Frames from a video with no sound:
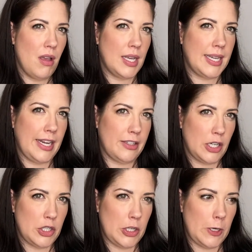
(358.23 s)
a
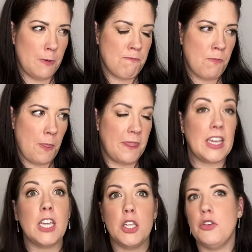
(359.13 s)
character
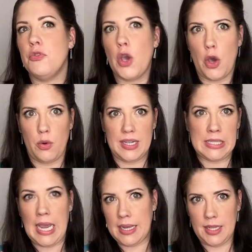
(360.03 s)
thinking you know
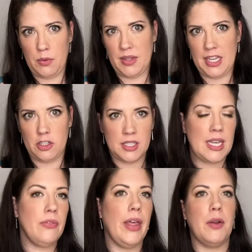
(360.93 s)
exactly what they should
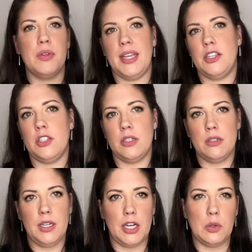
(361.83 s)
sound like, what they should, you know,